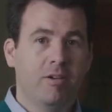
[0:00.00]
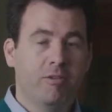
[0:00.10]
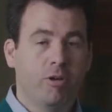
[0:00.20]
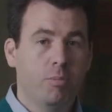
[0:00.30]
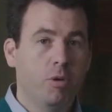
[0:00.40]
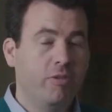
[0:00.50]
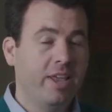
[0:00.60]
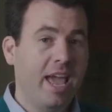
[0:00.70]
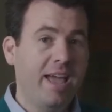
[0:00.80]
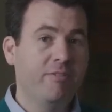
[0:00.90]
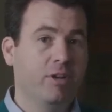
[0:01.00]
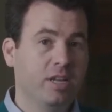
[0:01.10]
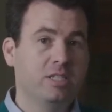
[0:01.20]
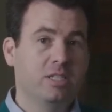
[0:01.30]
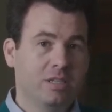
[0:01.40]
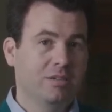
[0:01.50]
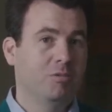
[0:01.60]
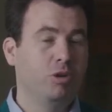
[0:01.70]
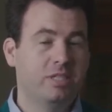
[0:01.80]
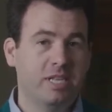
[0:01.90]
For moving average,
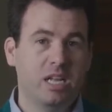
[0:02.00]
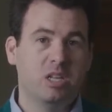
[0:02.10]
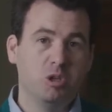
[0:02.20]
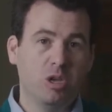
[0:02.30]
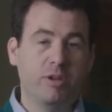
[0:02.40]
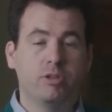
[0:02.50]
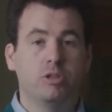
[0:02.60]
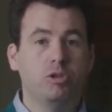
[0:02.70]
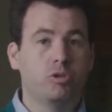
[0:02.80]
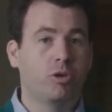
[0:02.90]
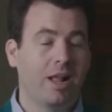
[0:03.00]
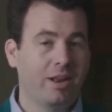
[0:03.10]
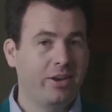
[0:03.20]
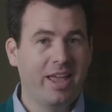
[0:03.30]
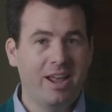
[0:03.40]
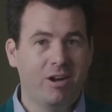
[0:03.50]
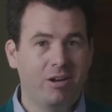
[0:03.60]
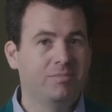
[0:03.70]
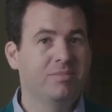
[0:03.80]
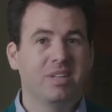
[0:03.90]
we said you have to do trial error,